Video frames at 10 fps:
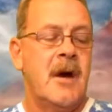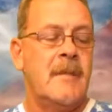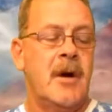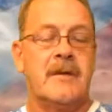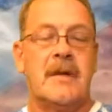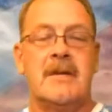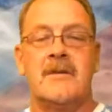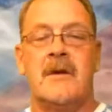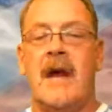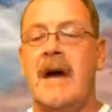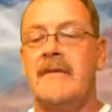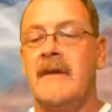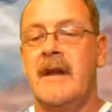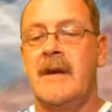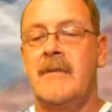Among these are
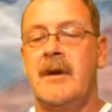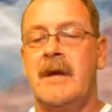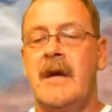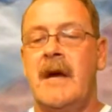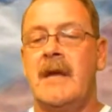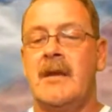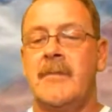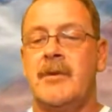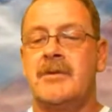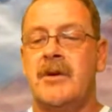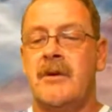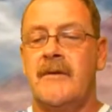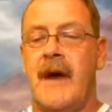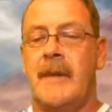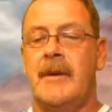life, liberty, and the pursuit
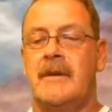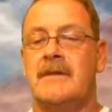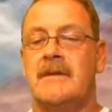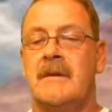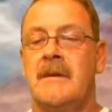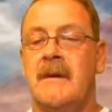of happiness.